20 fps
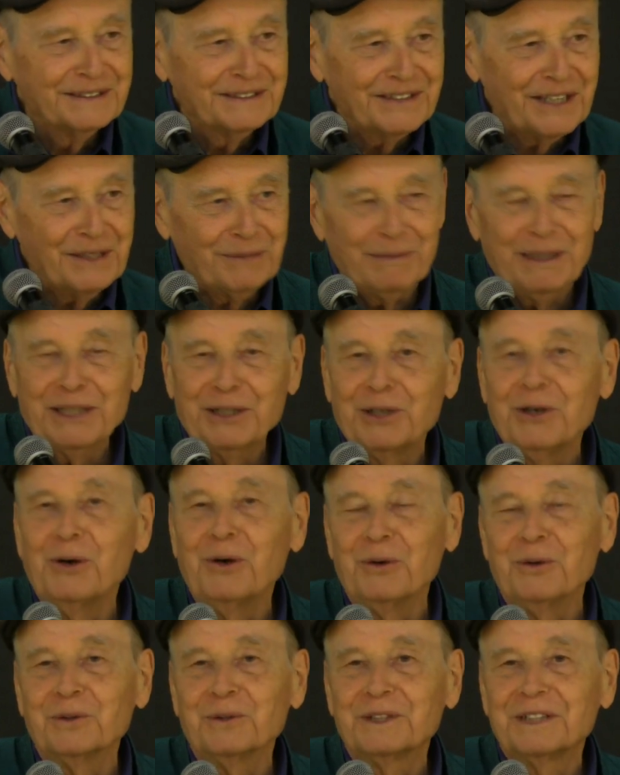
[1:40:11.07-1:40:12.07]
Trying to make
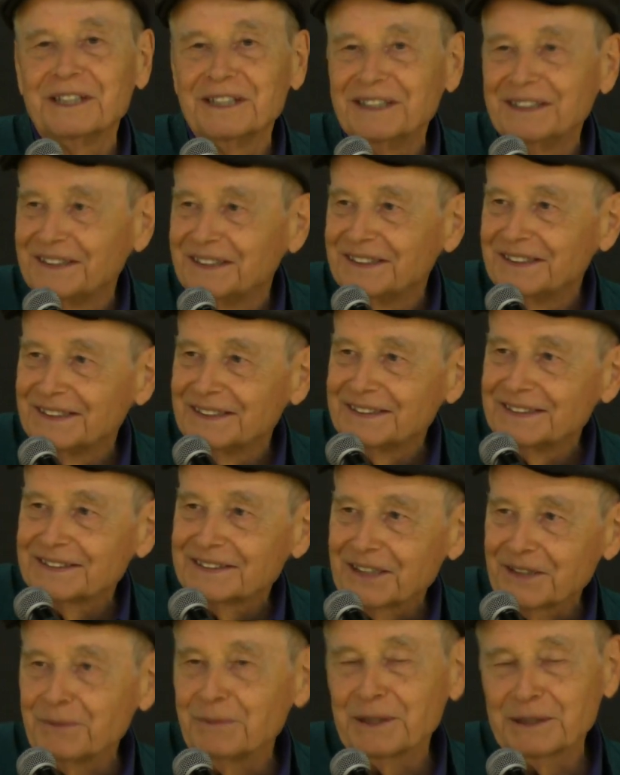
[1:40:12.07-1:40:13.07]
gold,
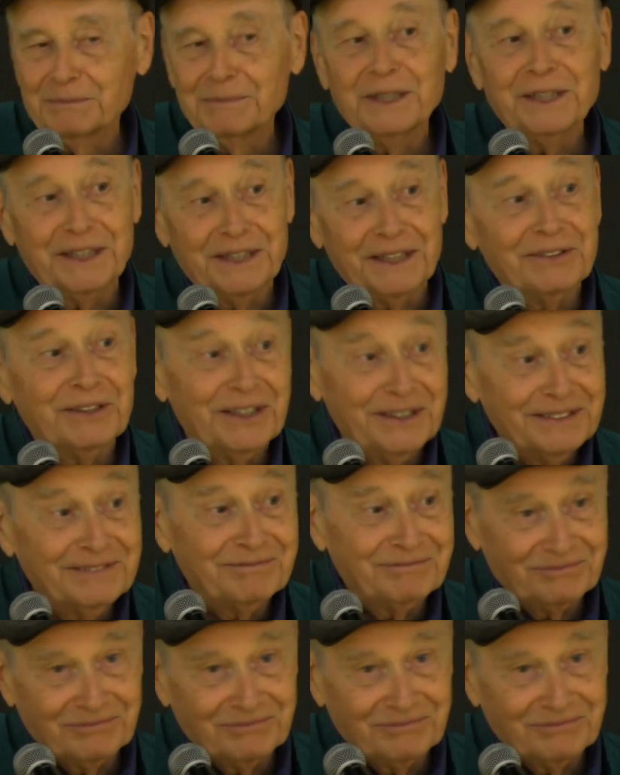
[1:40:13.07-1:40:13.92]
trying to make money, right?